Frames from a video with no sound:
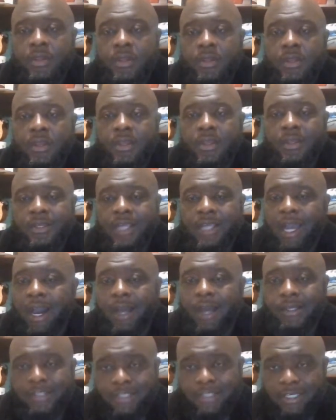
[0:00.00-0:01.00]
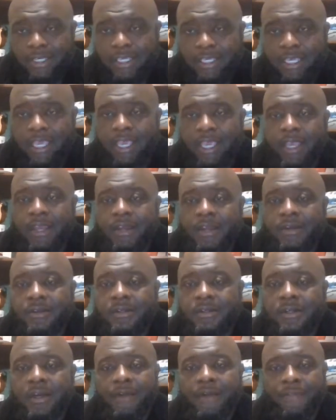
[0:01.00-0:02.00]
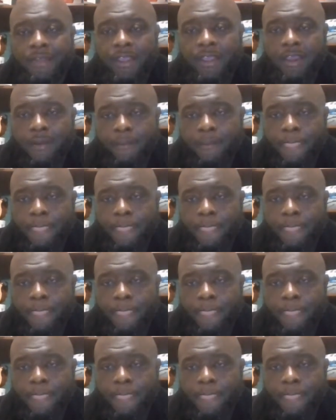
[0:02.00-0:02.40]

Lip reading: God took care of them.